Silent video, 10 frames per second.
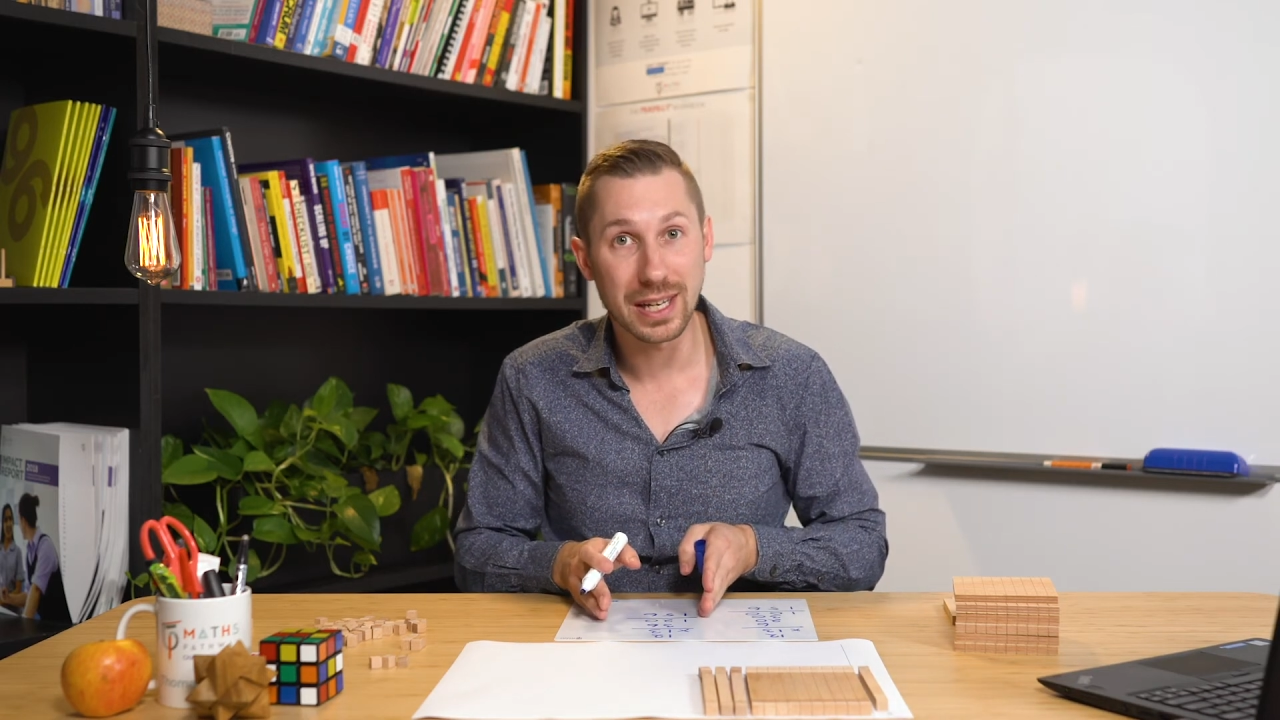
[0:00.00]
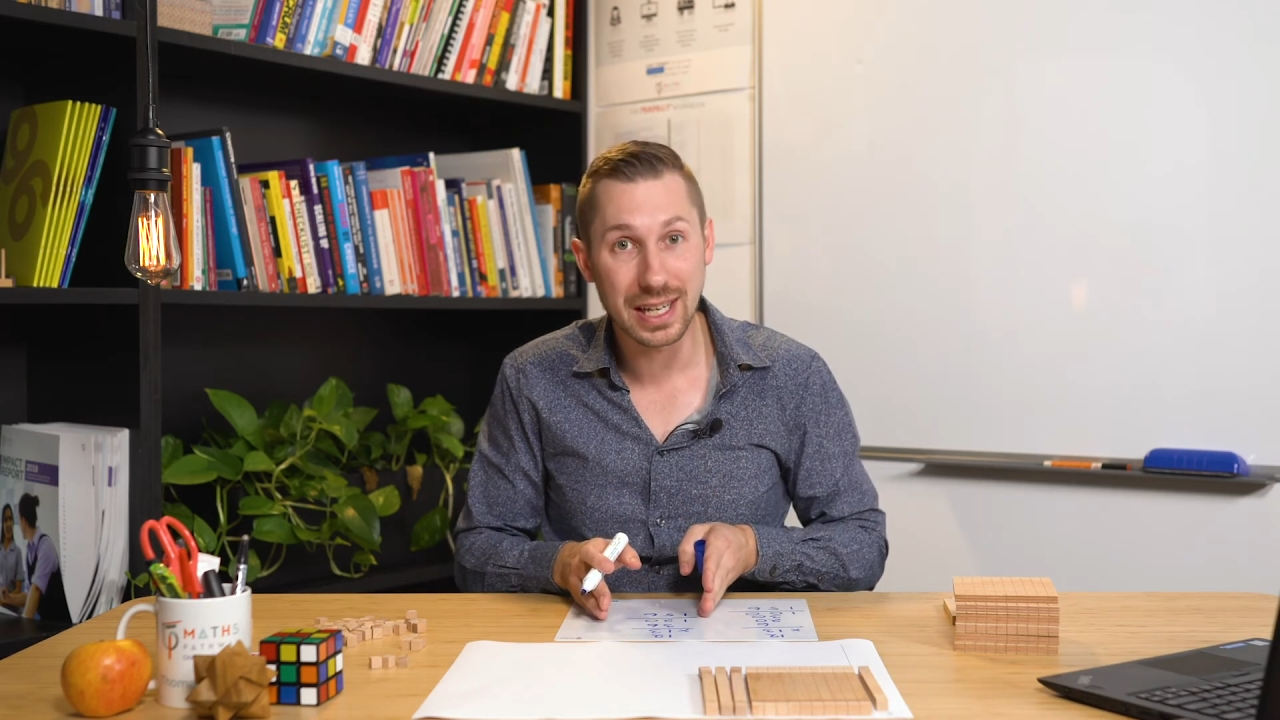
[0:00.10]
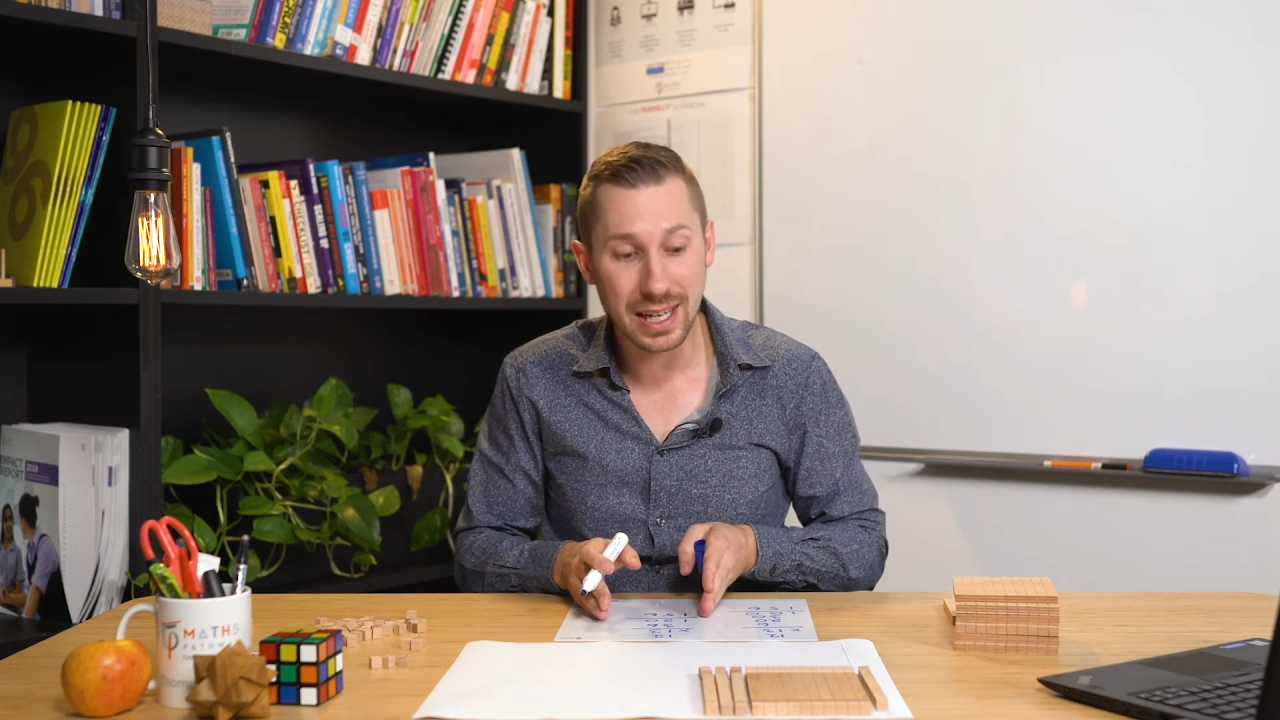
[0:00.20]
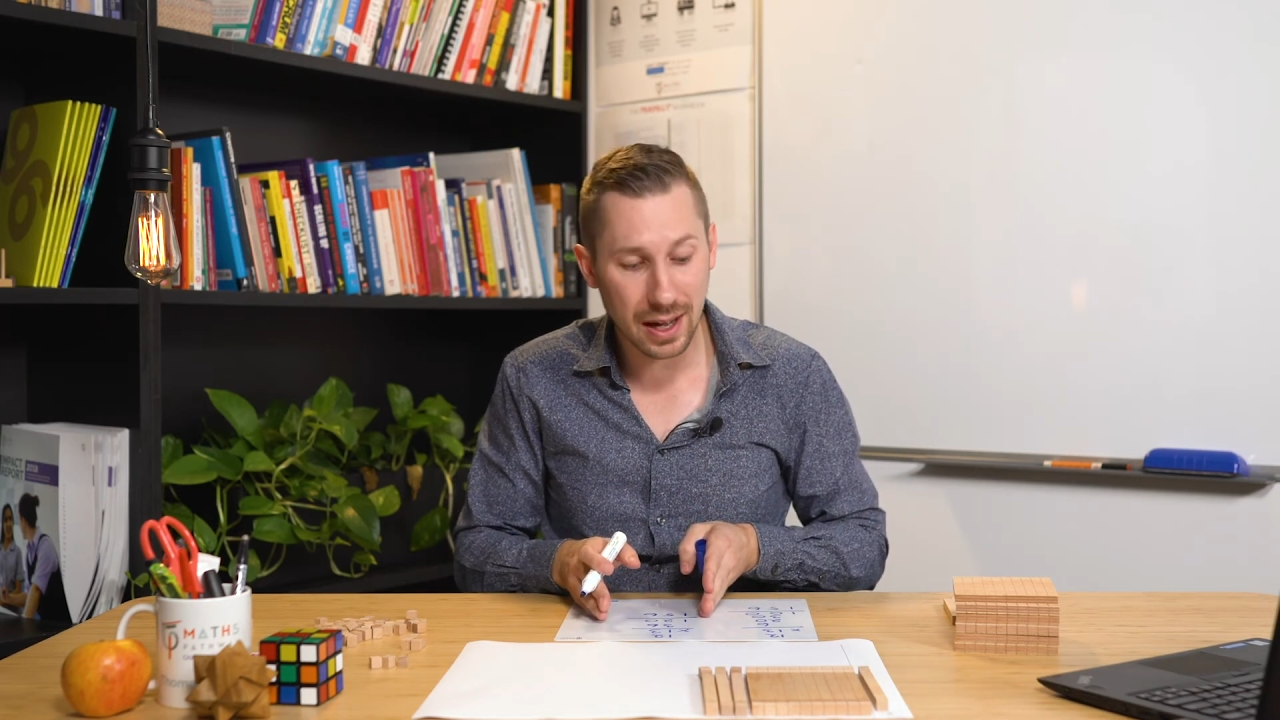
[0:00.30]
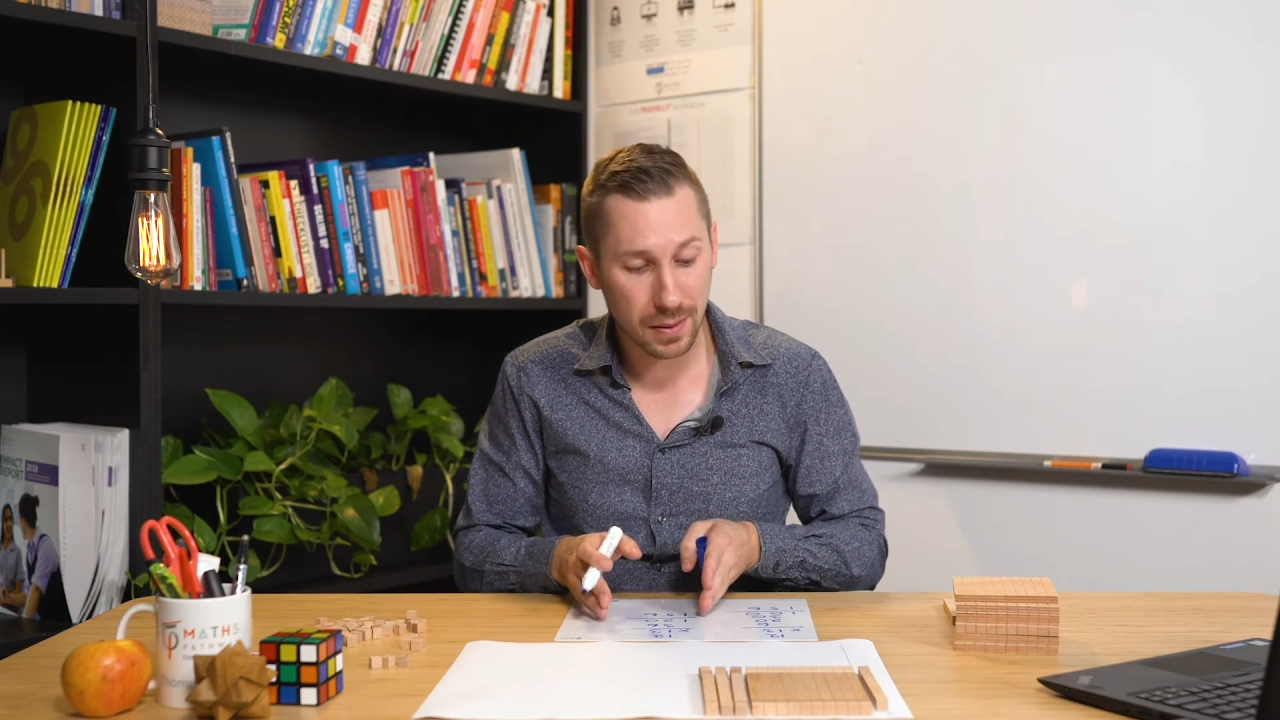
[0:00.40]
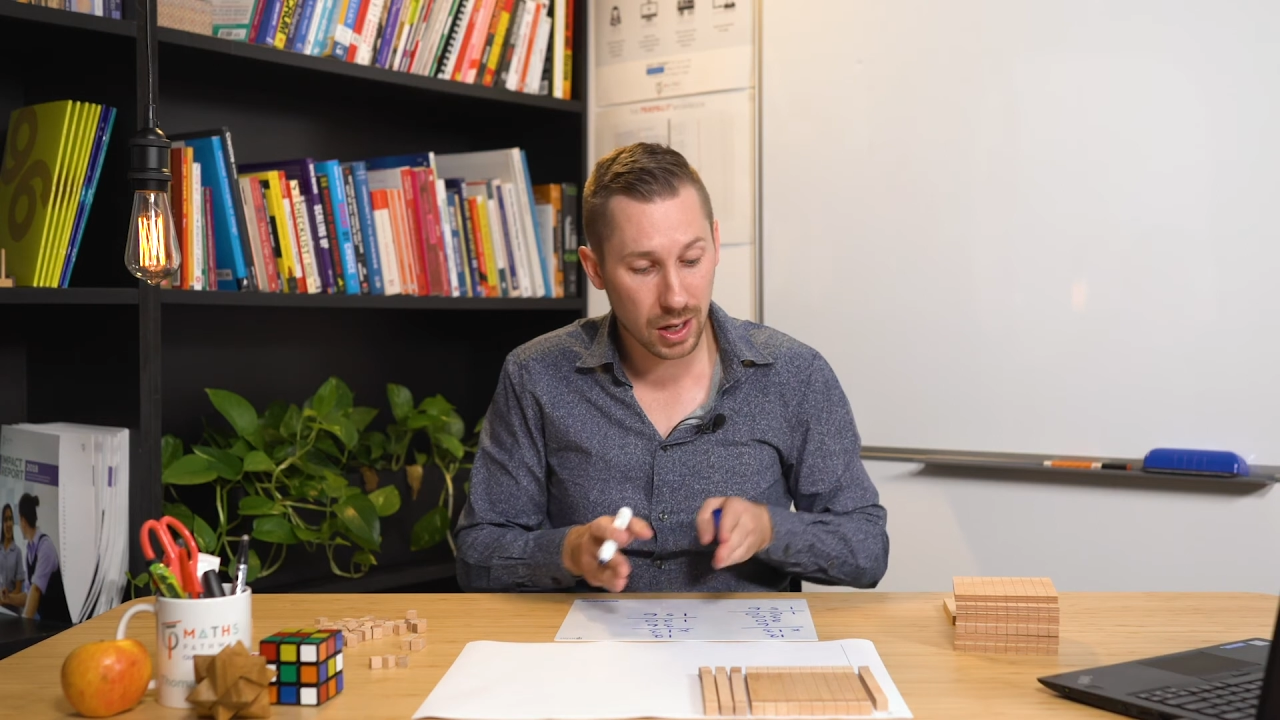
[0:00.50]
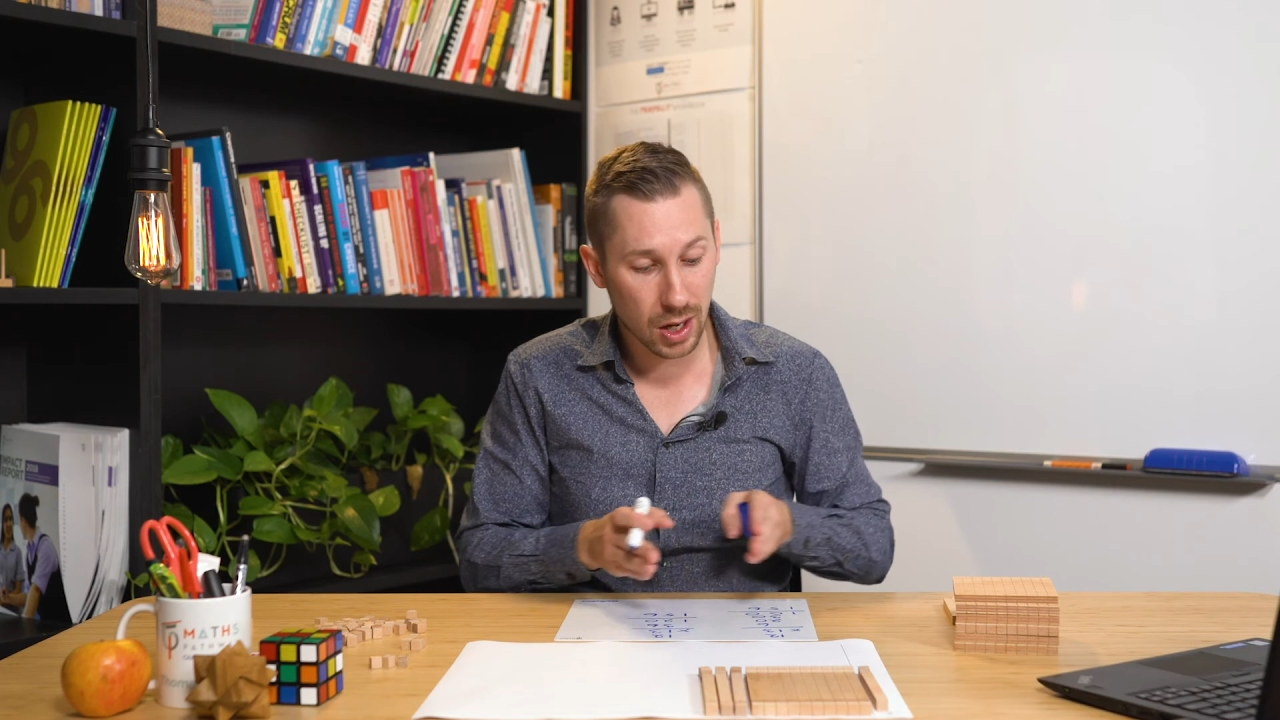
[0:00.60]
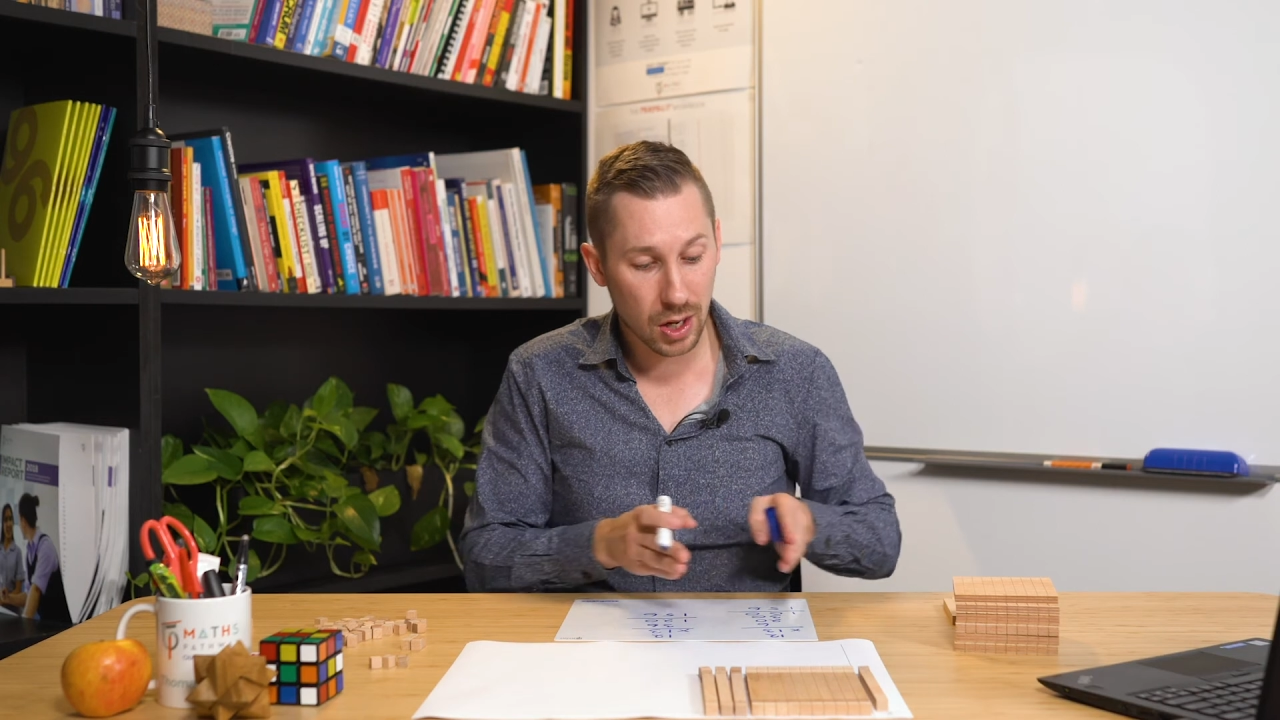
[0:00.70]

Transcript: here